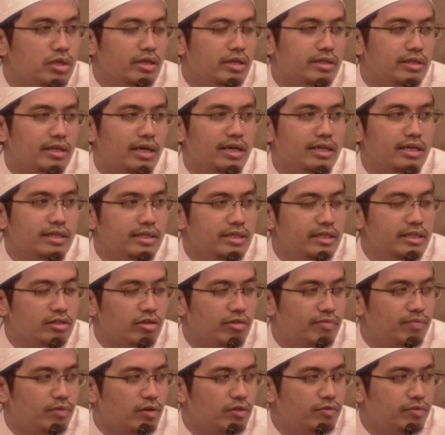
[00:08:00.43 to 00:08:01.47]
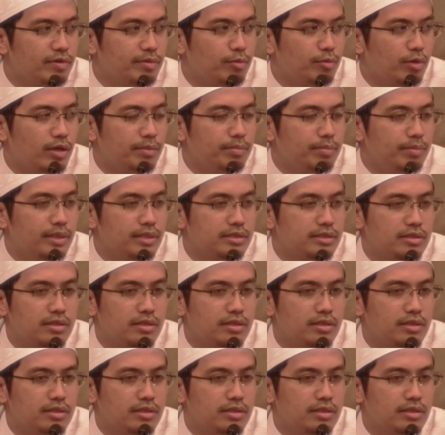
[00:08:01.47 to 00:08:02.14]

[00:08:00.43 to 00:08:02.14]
the hadith of Prophet Muhammad